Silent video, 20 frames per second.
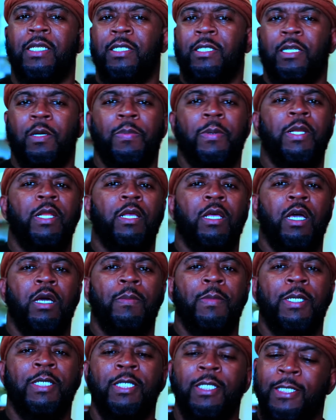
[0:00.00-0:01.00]
can jump in the
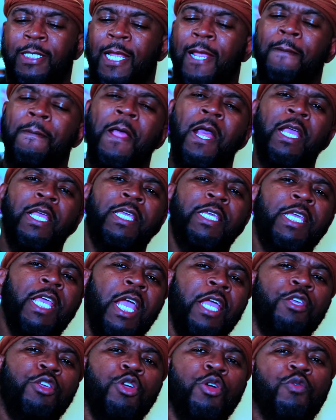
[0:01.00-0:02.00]
comments and say,
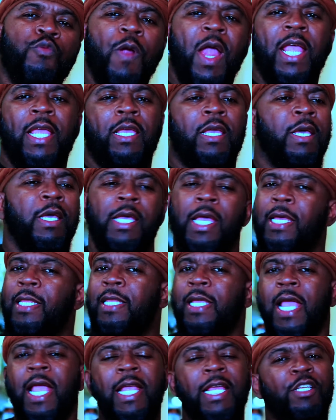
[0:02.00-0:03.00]
yeah, you're right, and
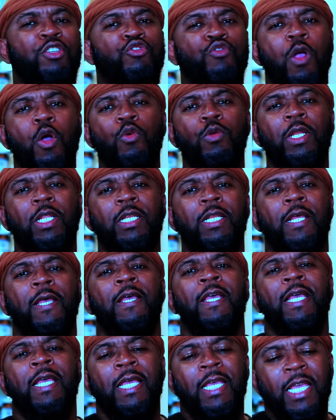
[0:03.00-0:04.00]
they ain't trolling.
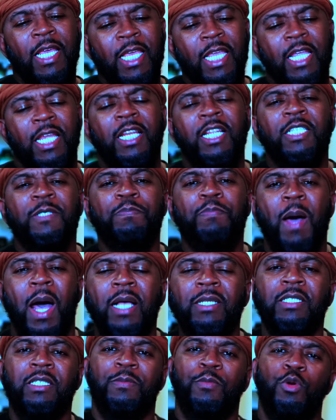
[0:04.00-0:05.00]
It is
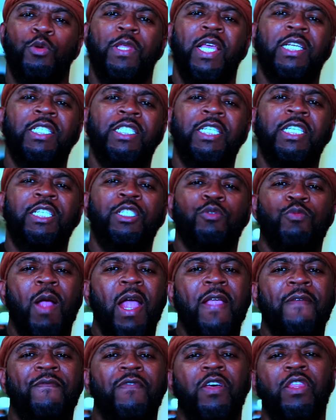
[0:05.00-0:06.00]
possible that she's
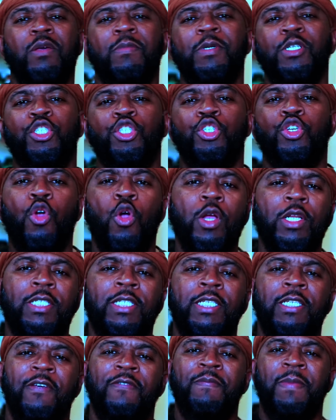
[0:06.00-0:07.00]
right for the
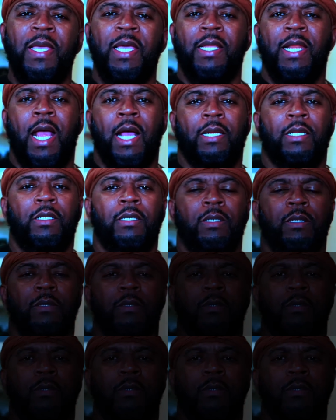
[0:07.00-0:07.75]
majority of men out here.